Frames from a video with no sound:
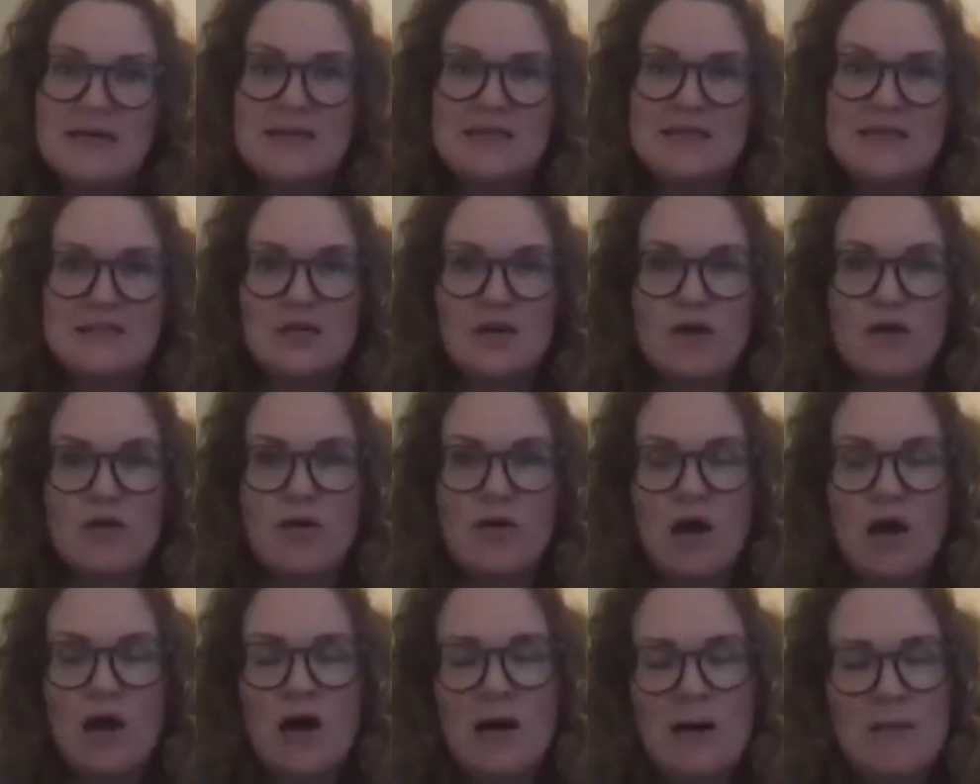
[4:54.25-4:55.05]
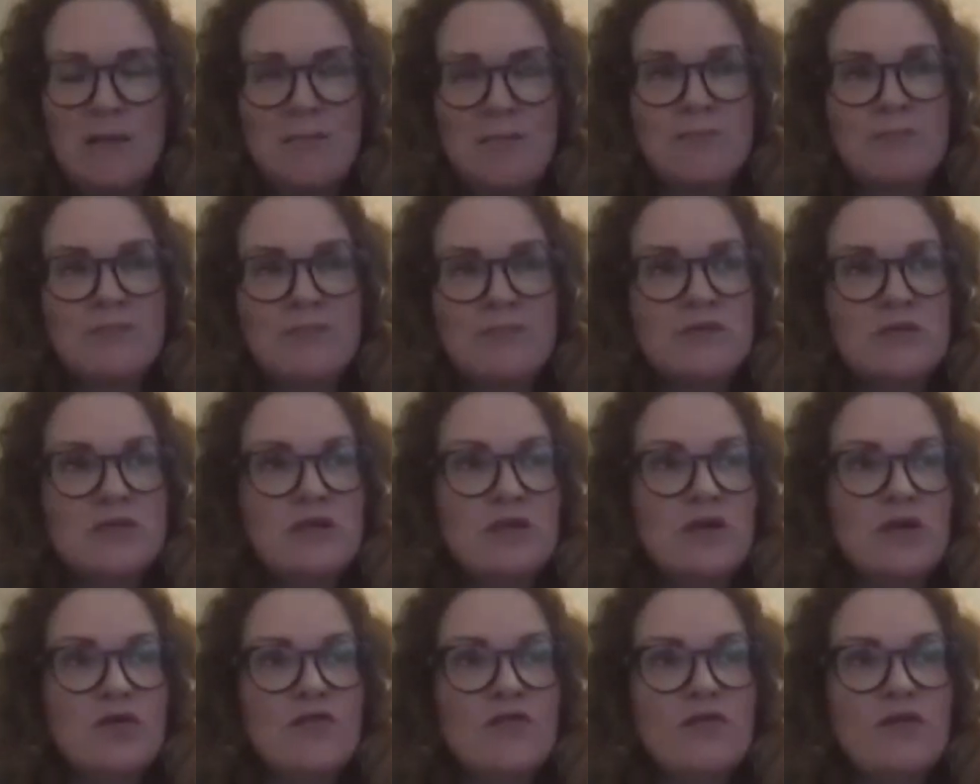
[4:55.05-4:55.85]
So,
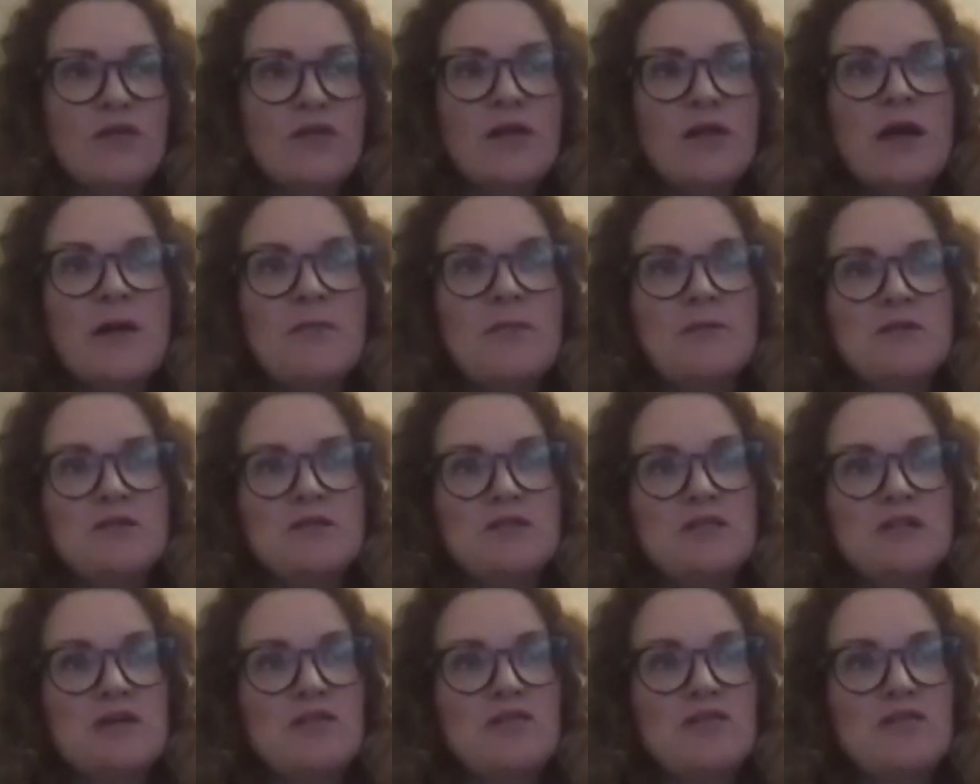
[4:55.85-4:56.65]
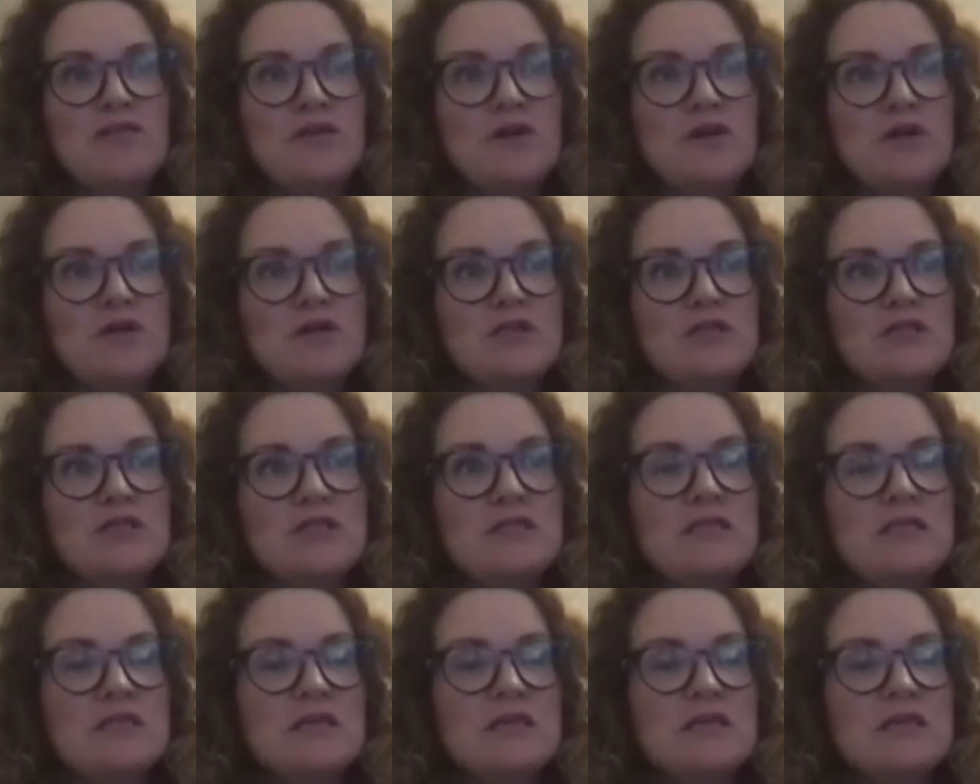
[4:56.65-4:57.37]
filling up yourself first